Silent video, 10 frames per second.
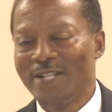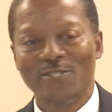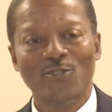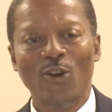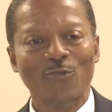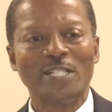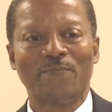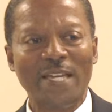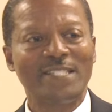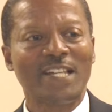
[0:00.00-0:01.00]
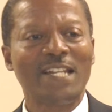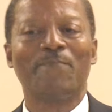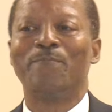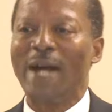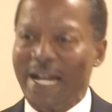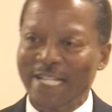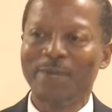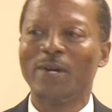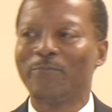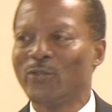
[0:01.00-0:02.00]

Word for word: The Lord was basically backing him up.